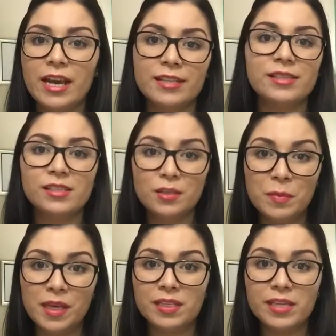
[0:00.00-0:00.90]
gets to
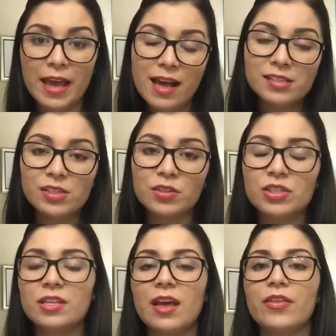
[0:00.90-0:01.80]
meet Castle
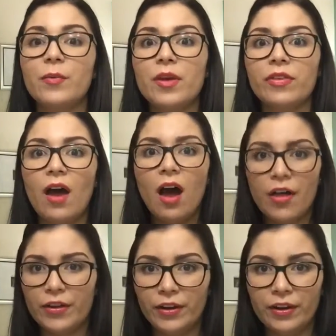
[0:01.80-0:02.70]
together with
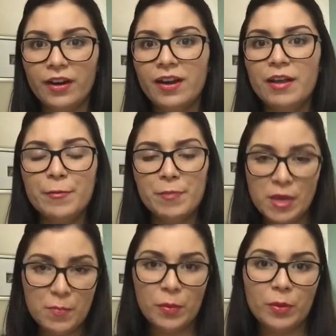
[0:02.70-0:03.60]
other
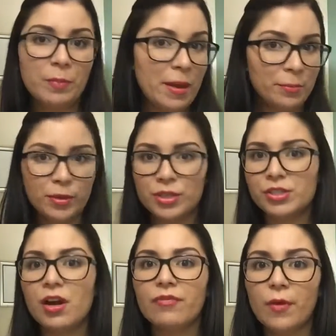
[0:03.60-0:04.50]
people,
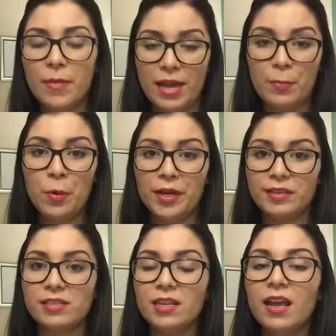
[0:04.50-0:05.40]
members of Omega
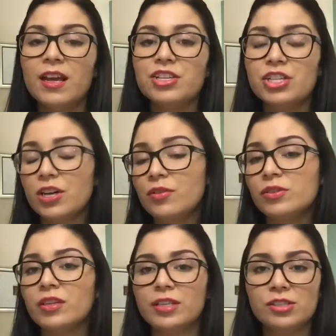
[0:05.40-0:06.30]
Point. She
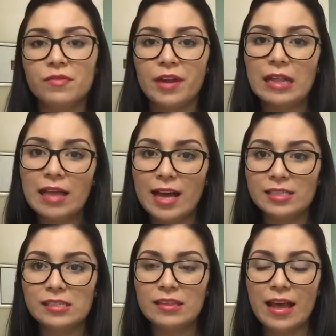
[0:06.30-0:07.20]
also gets to
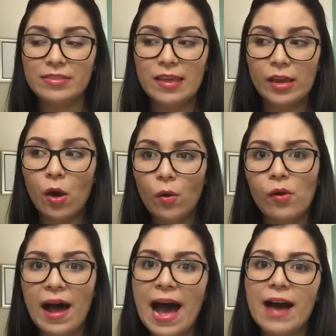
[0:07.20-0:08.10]
realize that they
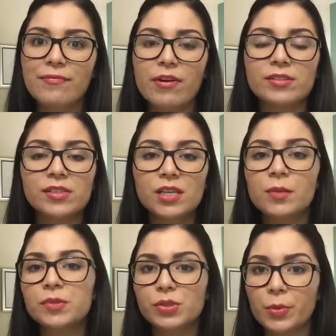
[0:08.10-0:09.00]
all have
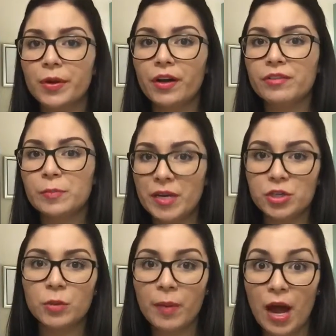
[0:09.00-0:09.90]
some sort of
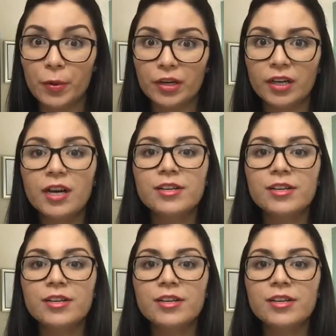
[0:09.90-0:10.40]
special power,